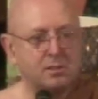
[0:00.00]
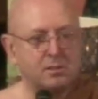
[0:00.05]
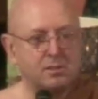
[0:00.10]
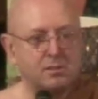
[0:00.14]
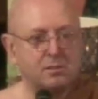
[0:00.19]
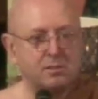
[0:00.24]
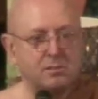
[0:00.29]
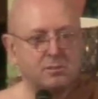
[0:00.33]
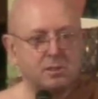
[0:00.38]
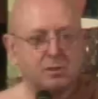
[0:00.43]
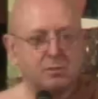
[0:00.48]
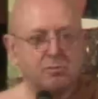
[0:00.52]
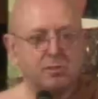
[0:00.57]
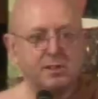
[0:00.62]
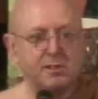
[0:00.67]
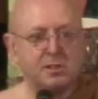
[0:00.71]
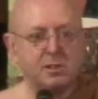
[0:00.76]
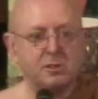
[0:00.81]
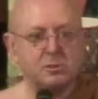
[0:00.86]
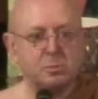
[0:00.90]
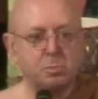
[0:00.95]
So read
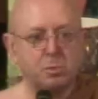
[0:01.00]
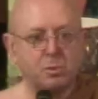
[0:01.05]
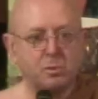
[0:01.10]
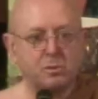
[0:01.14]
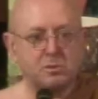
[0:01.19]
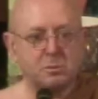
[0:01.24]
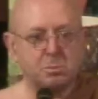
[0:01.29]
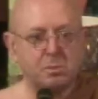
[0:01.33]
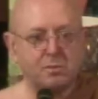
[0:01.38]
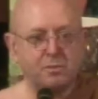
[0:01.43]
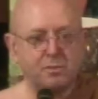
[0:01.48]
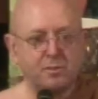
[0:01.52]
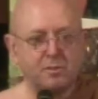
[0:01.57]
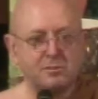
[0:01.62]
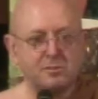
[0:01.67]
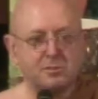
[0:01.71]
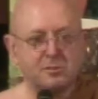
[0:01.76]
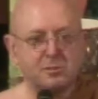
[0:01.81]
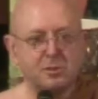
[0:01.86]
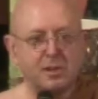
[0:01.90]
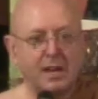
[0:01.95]
those books before it's
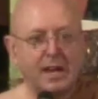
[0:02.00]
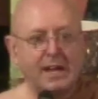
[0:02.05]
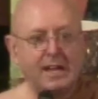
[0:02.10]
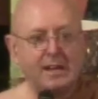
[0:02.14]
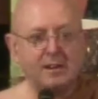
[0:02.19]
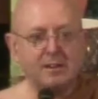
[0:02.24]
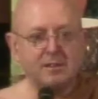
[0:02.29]
too late.